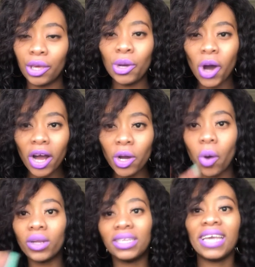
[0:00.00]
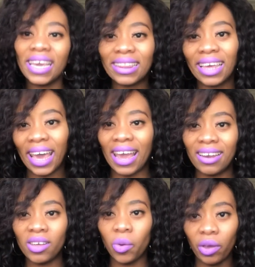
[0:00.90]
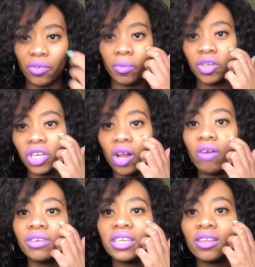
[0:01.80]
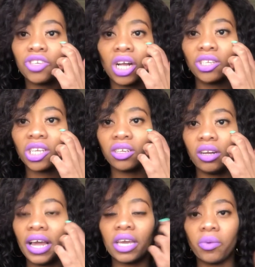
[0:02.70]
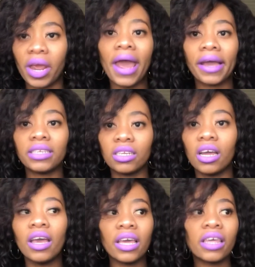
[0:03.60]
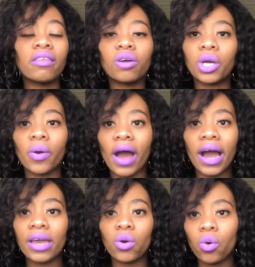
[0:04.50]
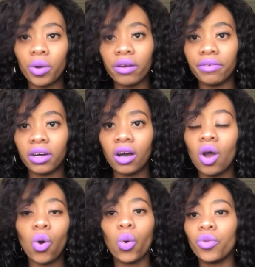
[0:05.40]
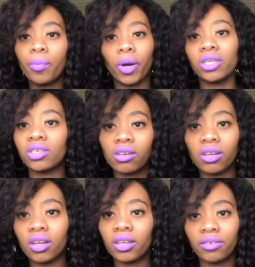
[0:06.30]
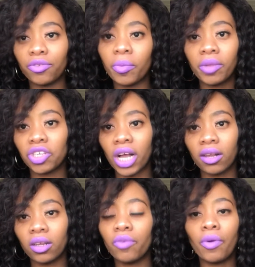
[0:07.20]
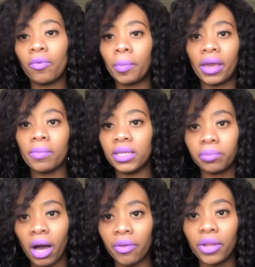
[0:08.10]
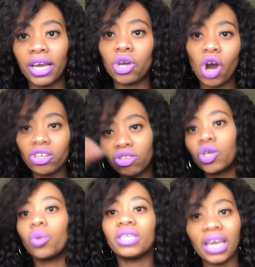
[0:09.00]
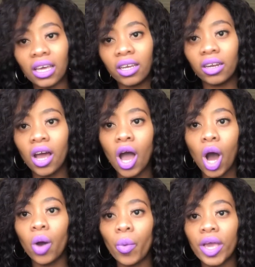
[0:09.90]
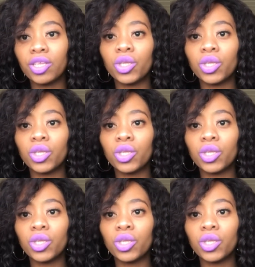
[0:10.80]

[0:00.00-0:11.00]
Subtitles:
You can't go and take the candy away from the child. Obviously the child's gonna like react and either cry or whatever, or the bottle from the child, or from a baby's mouth. Like, you can't just go take it away.